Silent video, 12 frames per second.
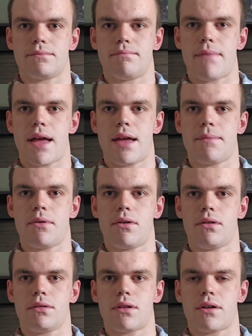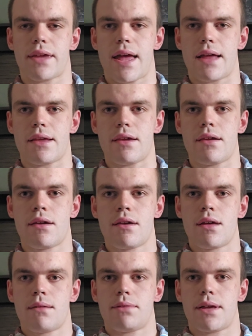Mabel Longhetti,
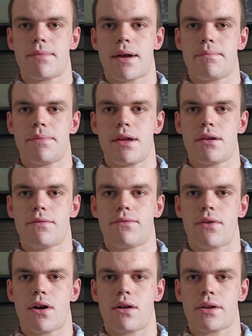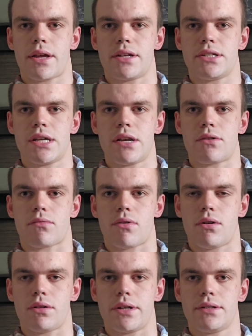played by Peter Falk and Gina
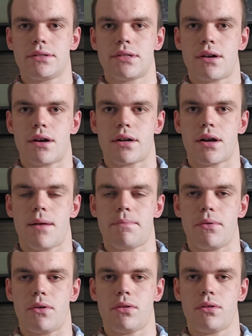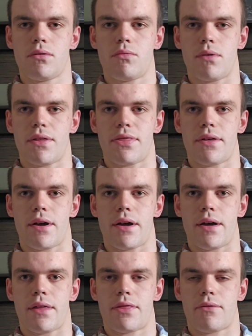Rowlands, a couple with
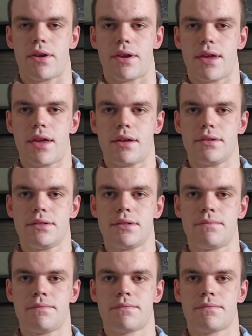three kids.